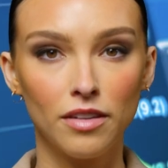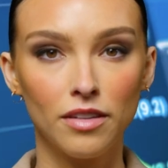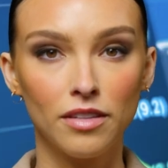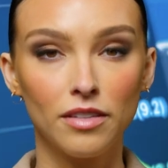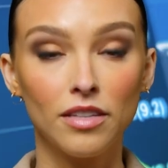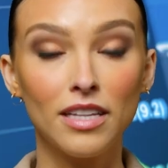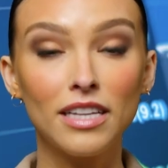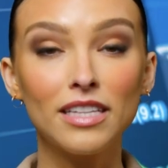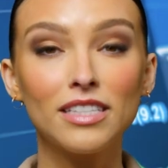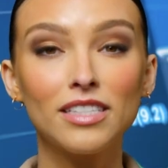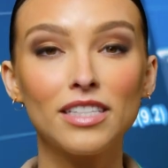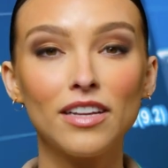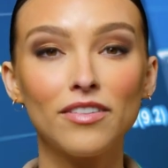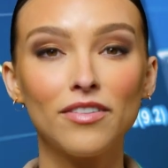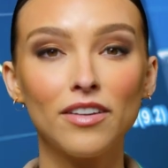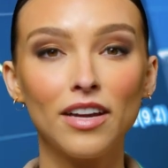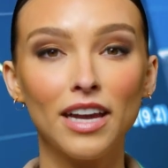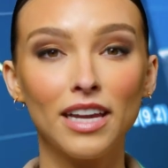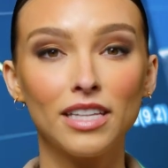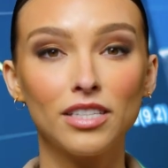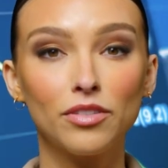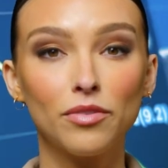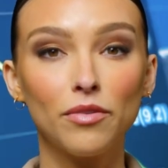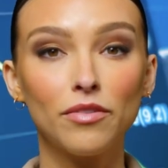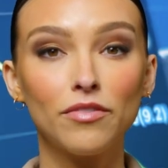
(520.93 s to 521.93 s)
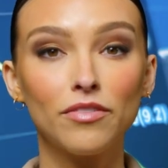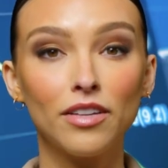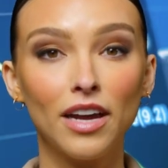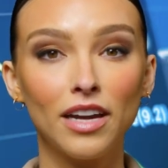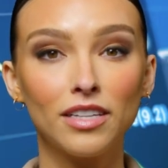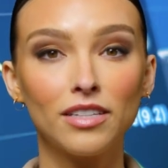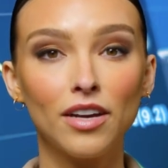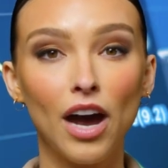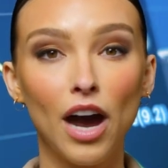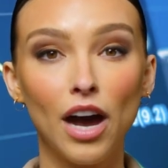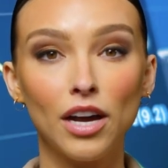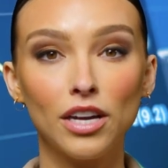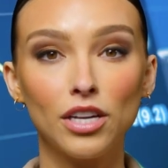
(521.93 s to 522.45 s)
These dividends reflect
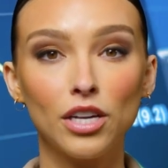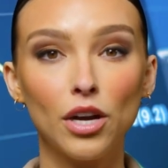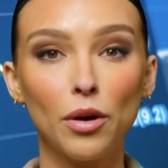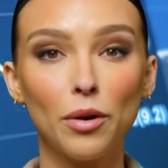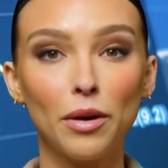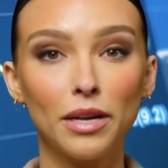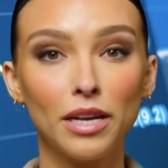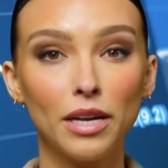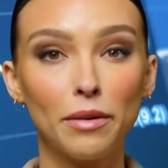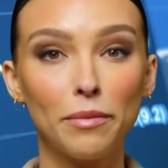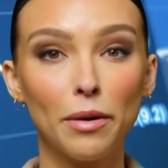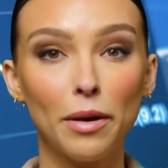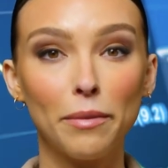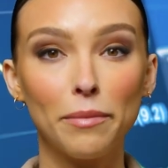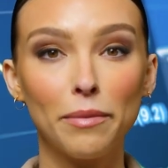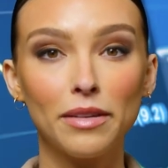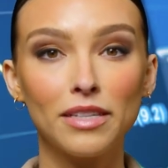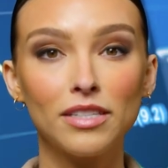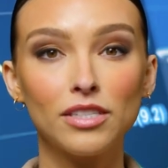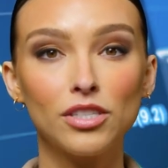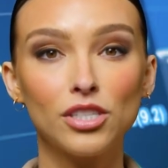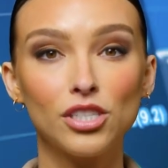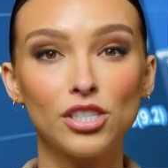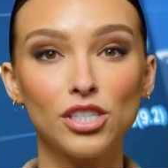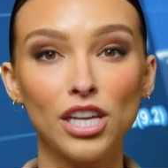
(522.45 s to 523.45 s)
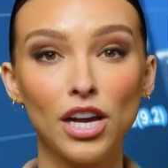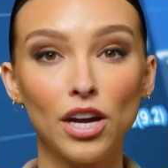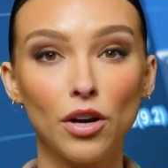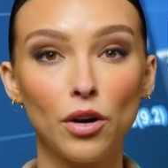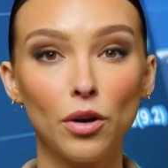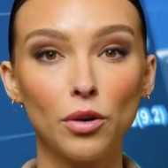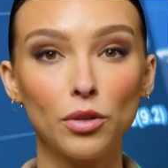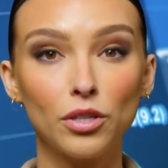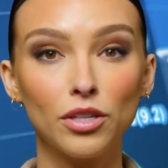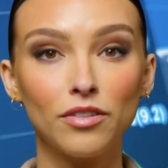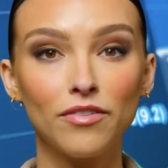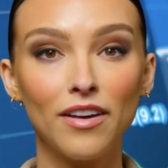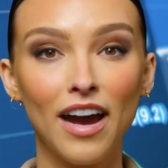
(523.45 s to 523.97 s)
ongoing commitments to
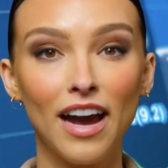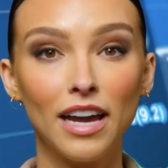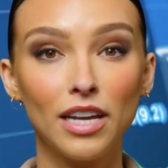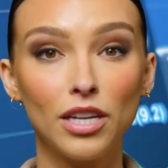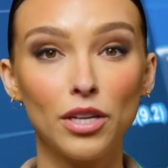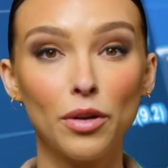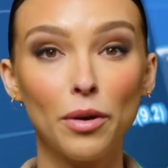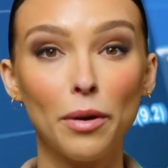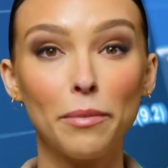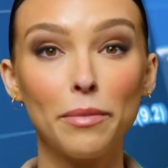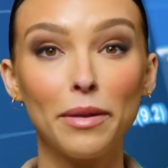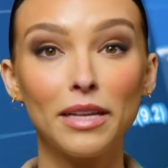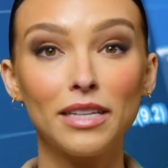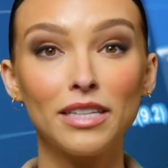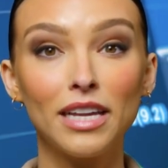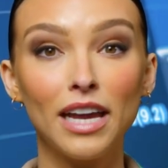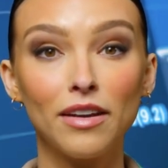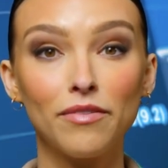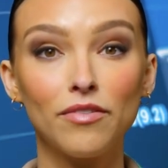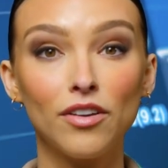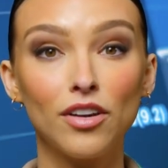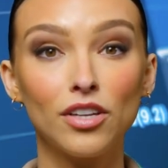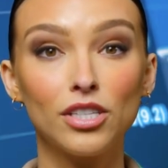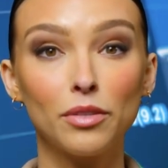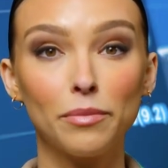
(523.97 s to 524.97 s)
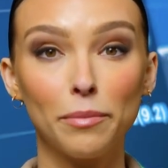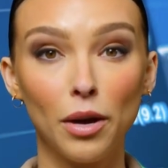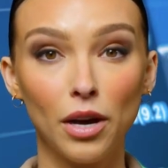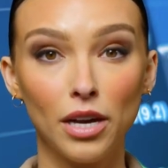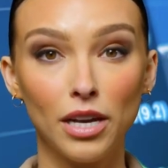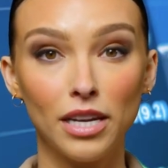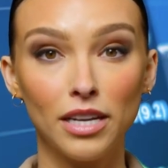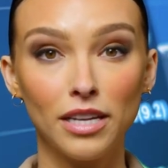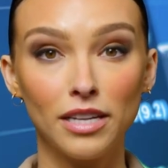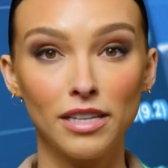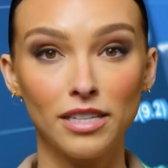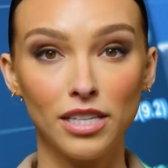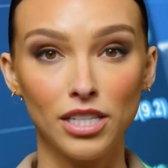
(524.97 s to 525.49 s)
shareholder value amid diverse
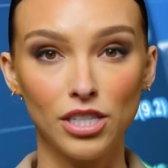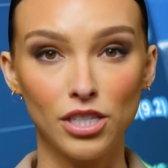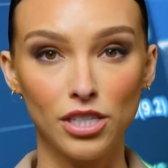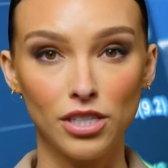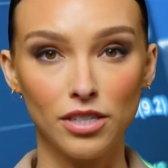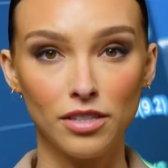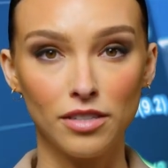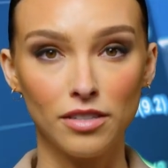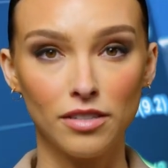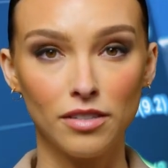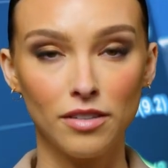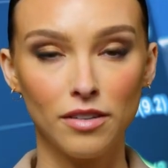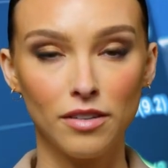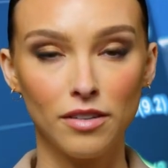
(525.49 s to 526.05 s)
market conditions.